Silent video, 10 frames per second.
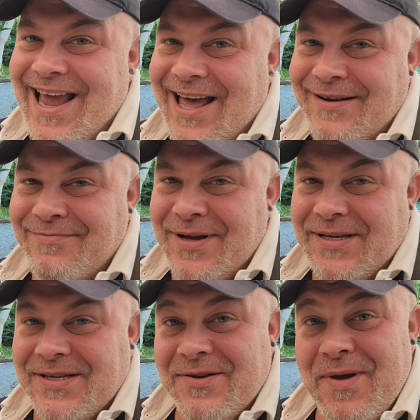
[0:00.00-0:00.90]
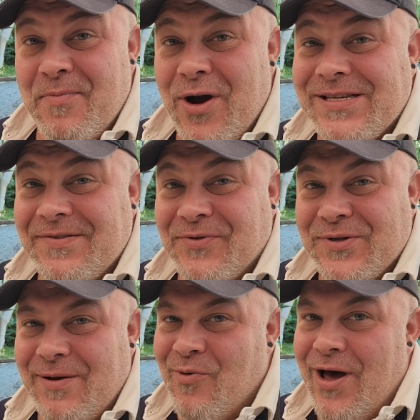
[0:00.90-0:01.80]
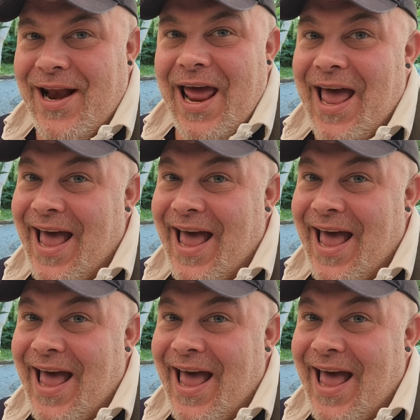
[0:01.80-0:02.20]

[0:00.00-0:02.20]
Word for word: yet because it's going to be a present for someone.